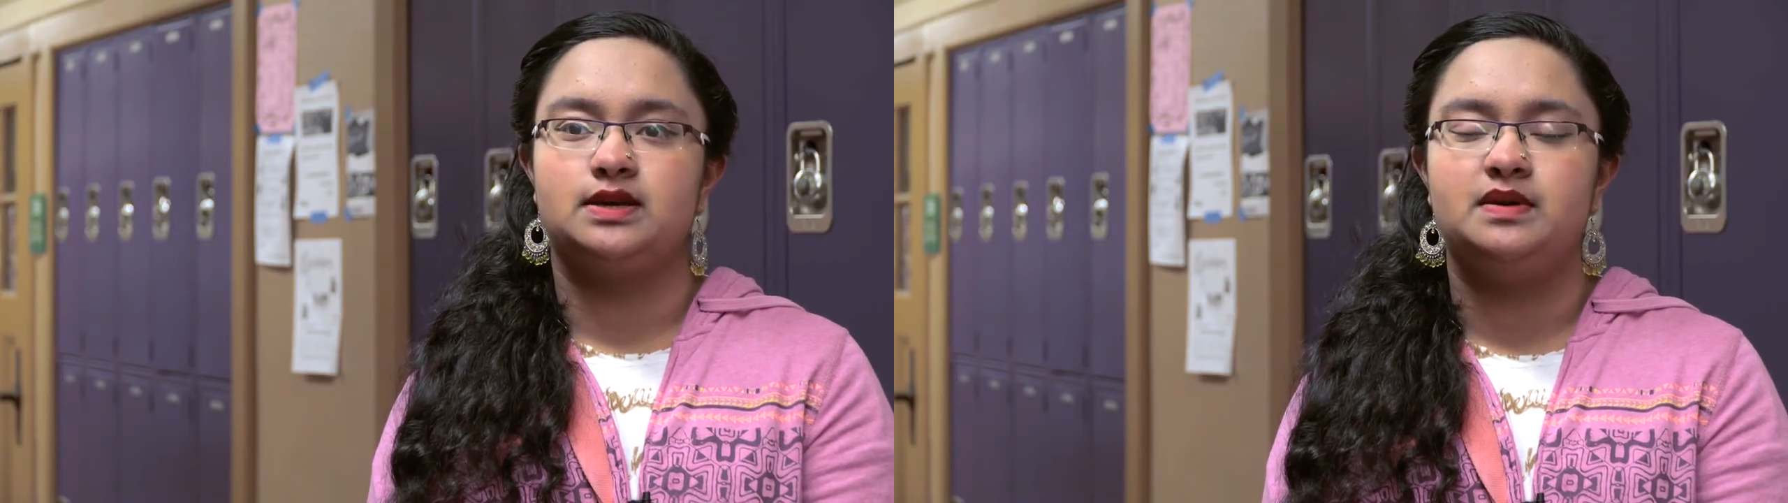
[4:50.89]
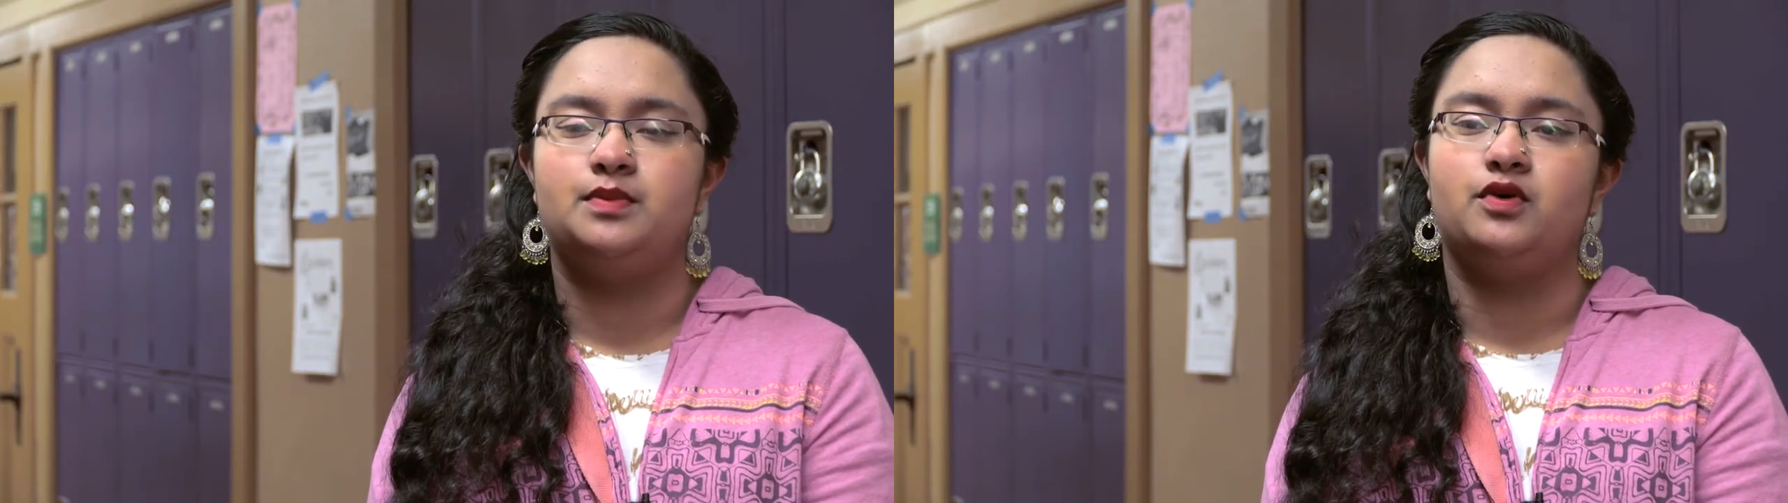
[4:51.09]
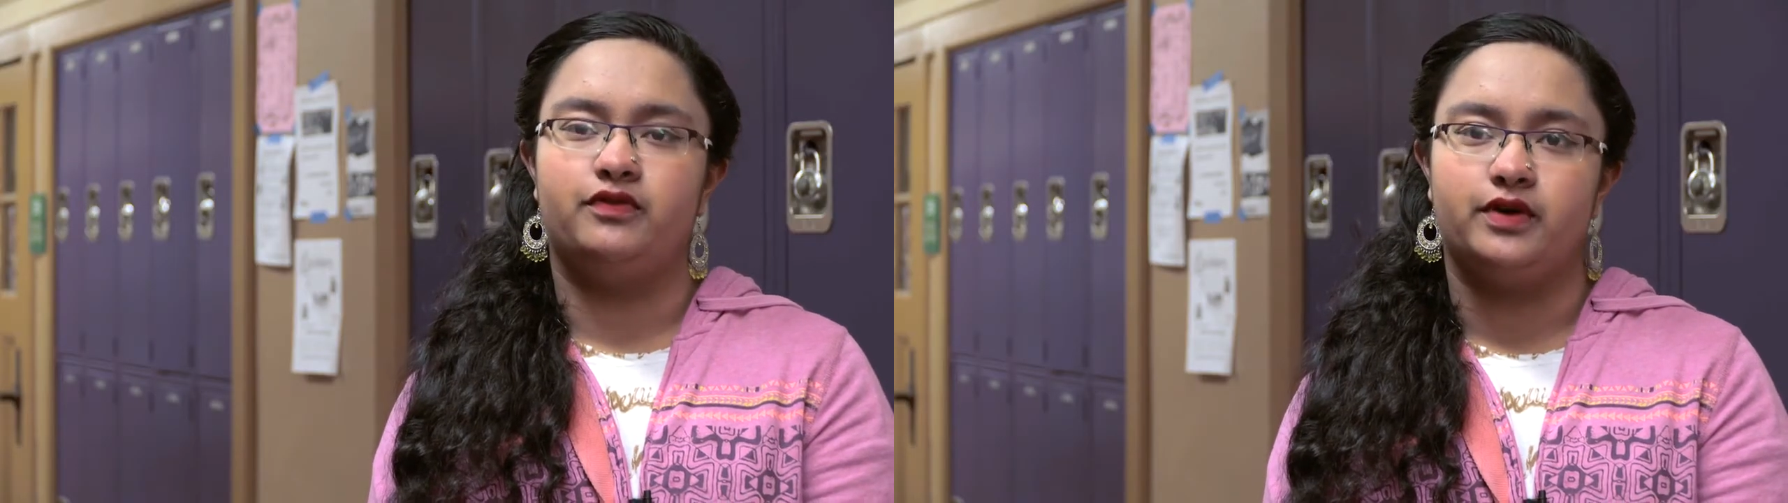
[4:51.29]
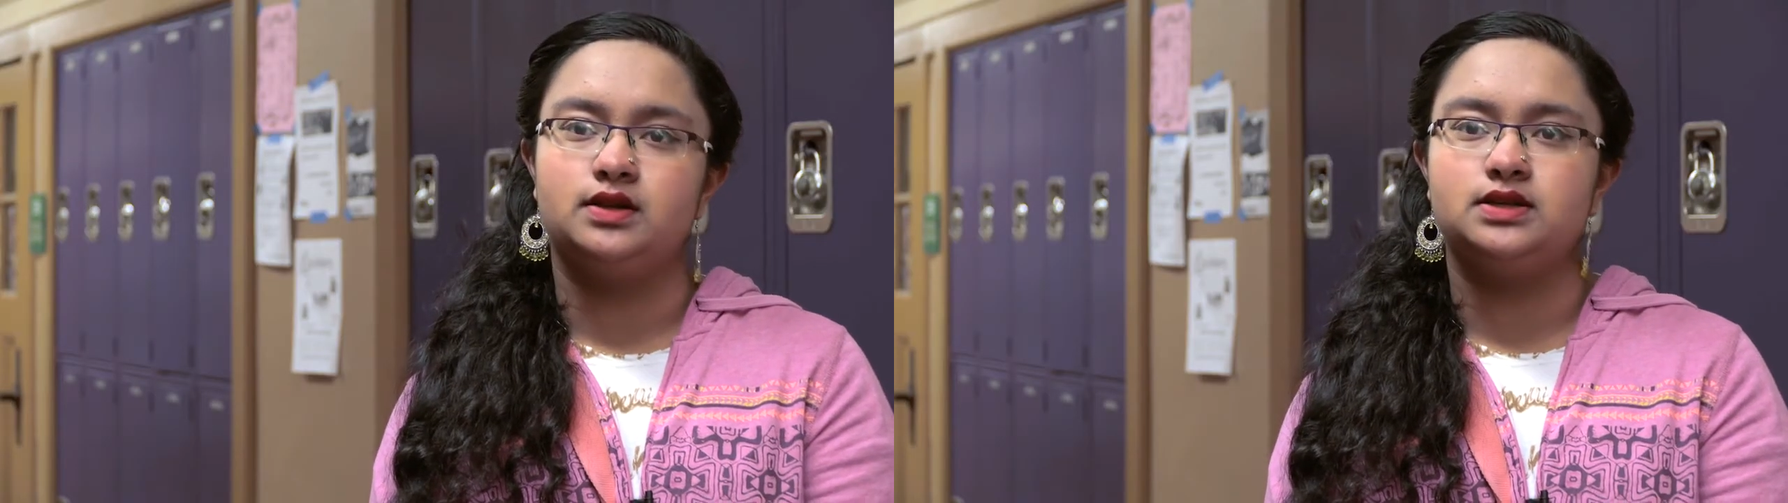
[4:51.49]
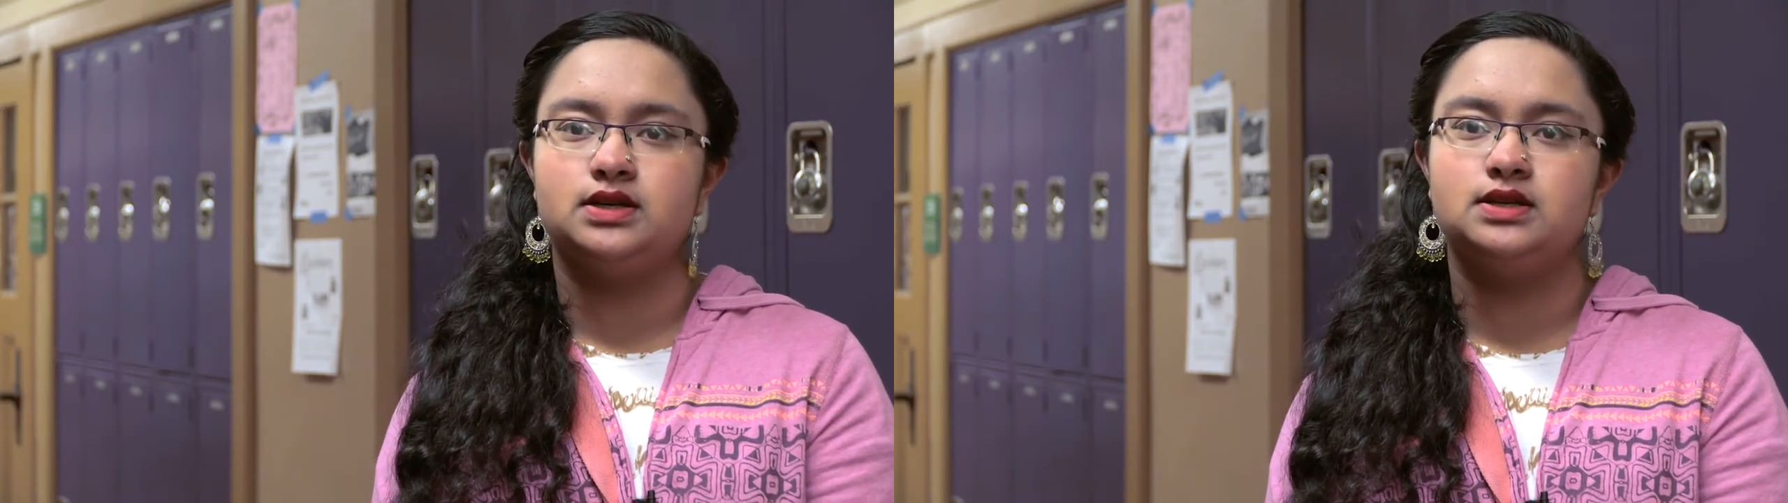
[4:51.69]
that people
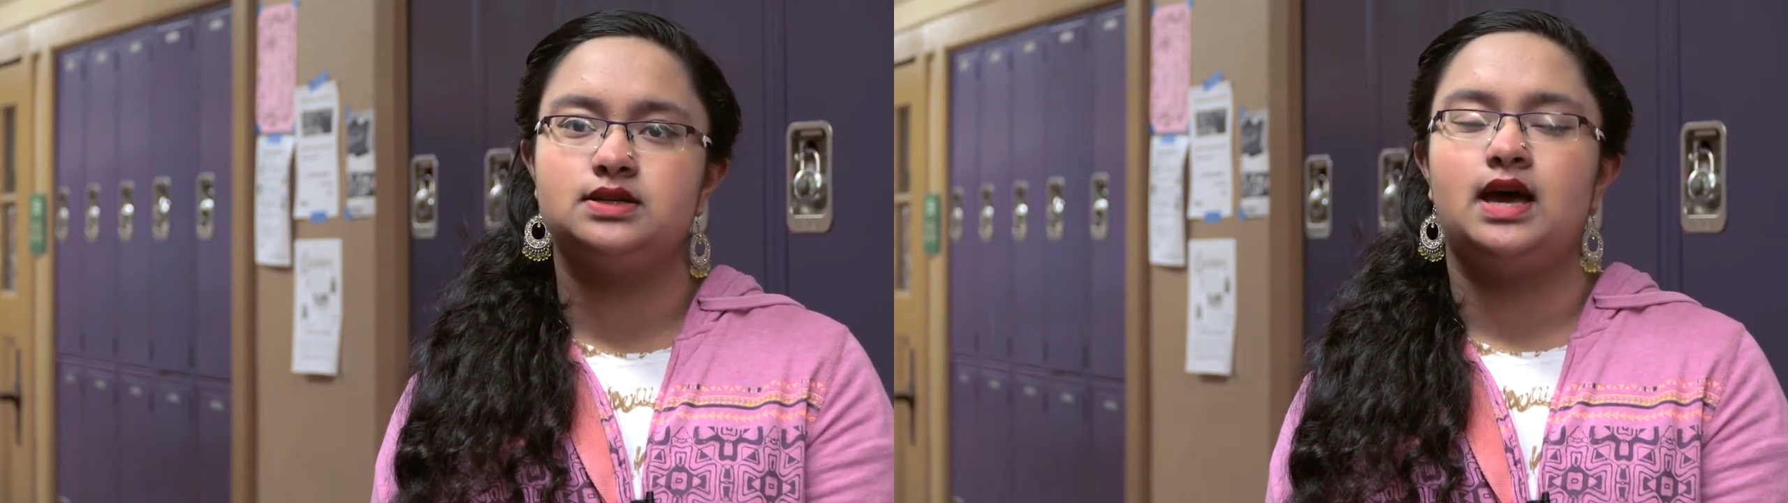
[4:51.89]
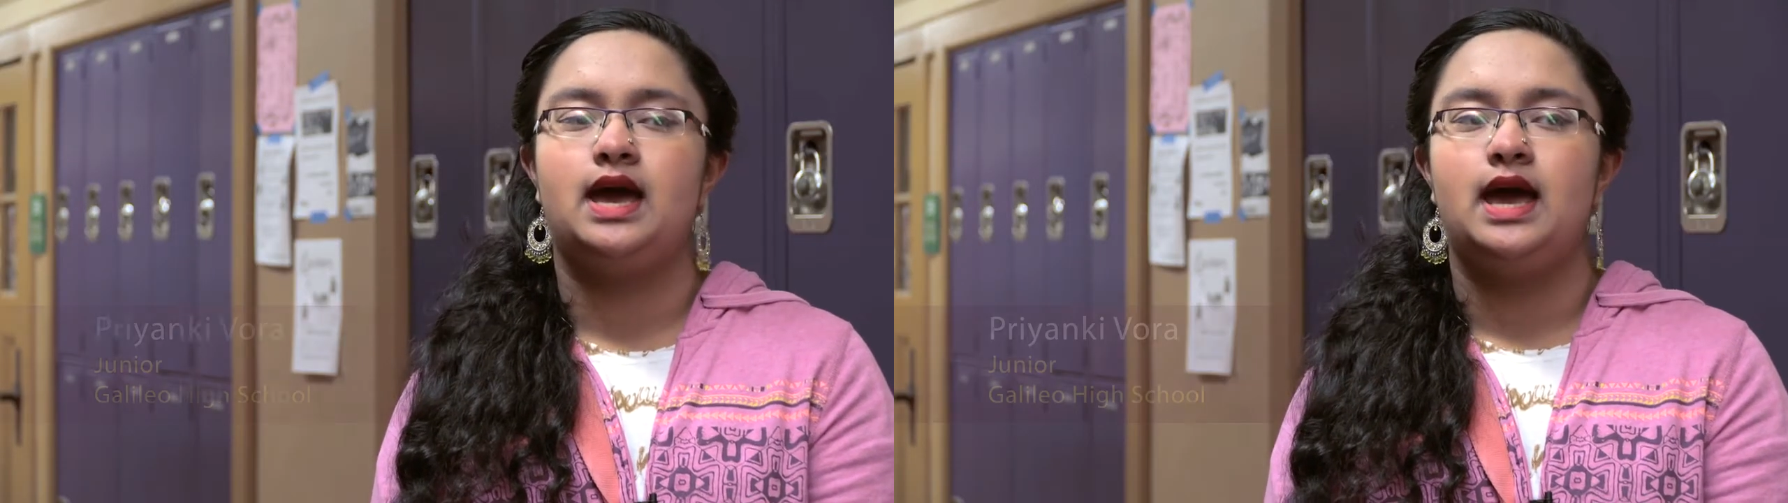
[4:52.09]
felt is.